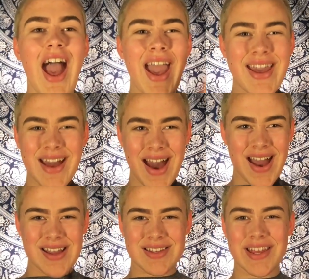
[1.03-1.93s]
Hey
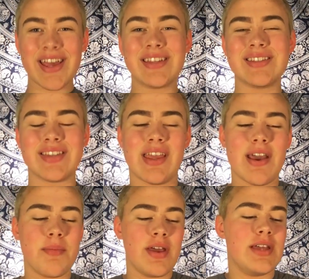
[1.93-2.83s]
guys, it's
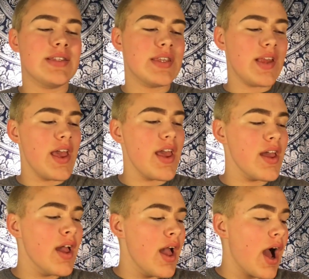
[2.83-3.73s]
Sam, and
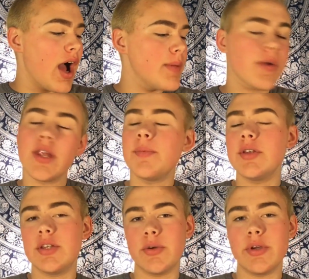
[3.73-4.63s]
today I'm going to
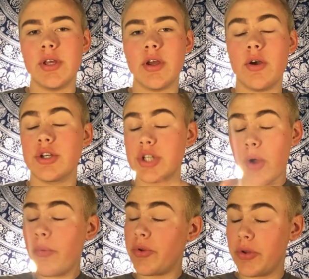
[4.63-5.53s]
be doing or
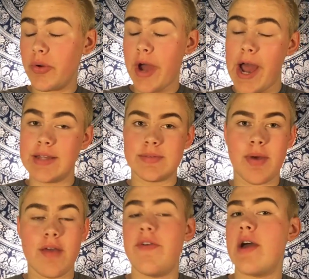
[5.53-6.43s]
showing you guys
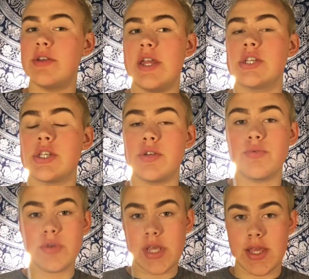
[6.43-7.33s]
my foundation
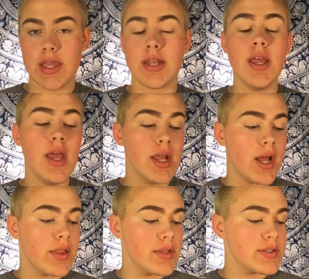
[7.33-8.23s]
routine.
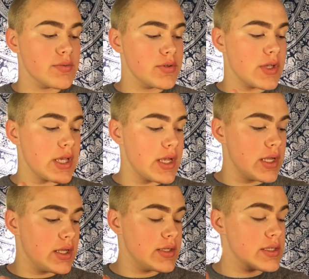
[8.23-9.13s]
Now this
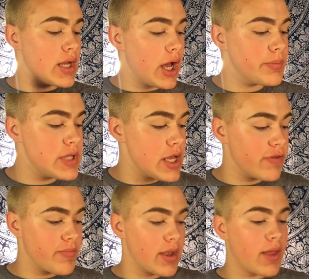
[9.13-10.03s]
routine is an update
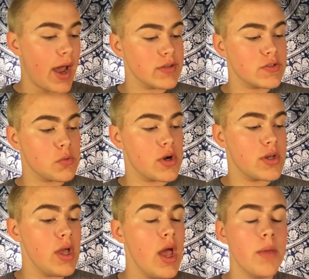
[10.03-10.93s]
of my last
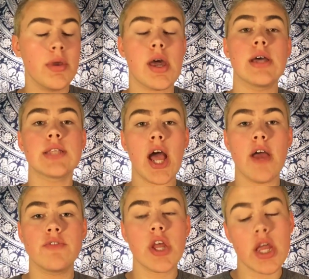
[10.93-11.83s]
one because I
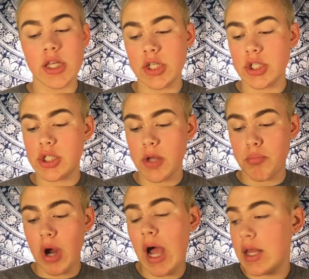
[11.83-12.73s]
have changed
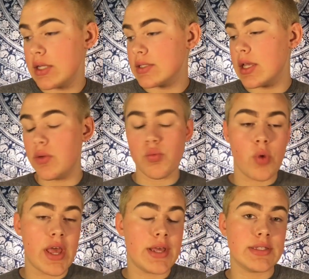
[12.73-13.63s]
products and
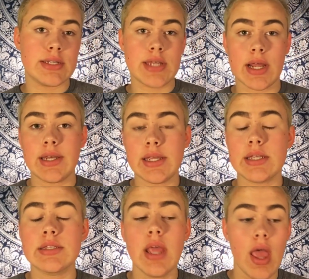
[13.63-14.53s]
ways and
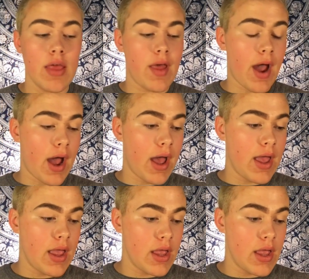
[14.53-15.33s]
techniques that I,